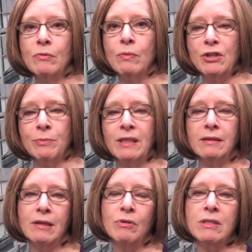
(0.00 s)
regiment
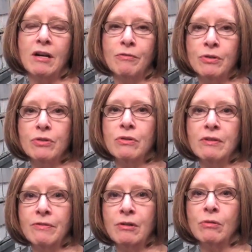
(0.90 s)
that was offered to the
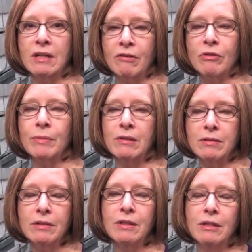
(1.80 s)
federal government
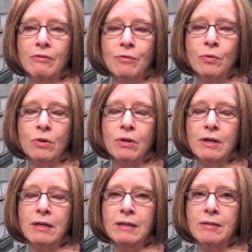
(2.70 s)
for
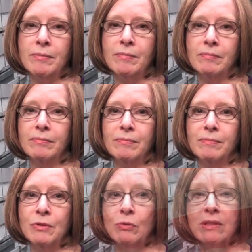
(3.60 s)
uh,
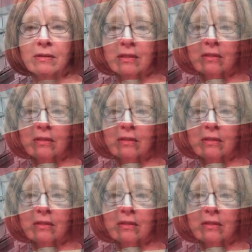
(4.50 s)
use in the